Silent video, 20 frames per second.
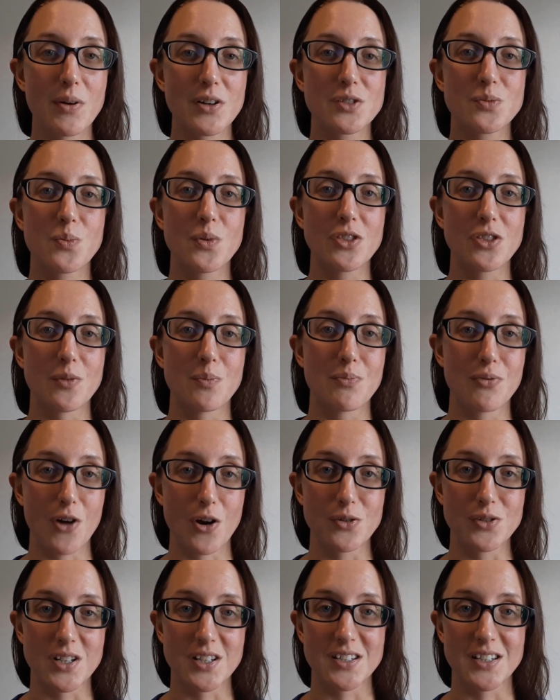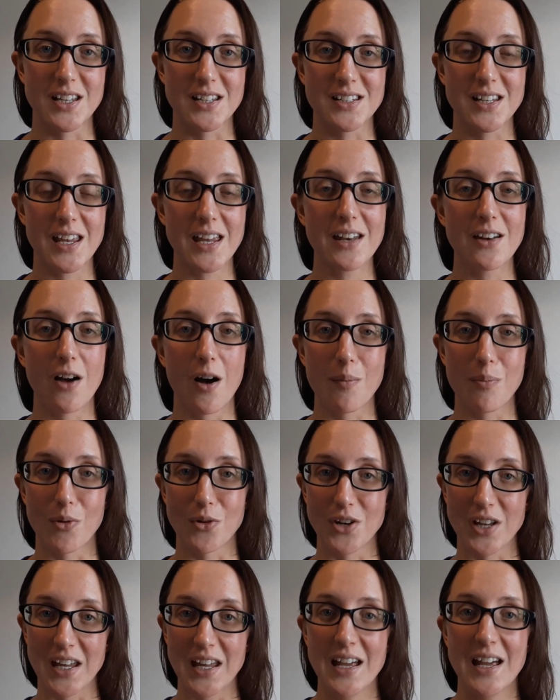us with the processes in our
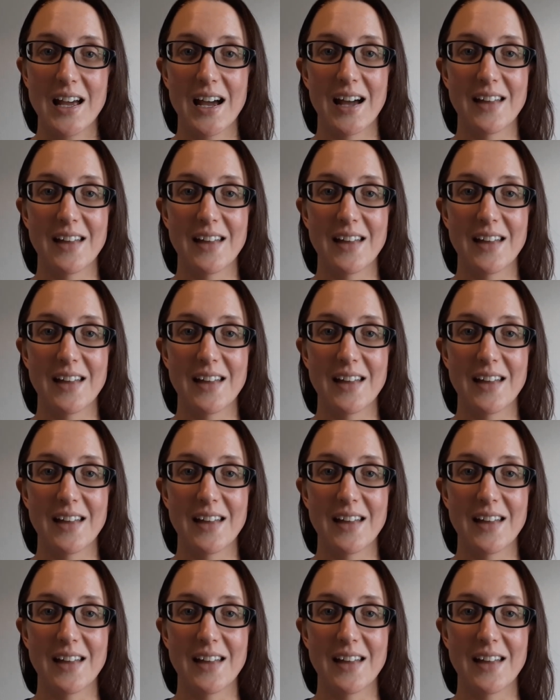body,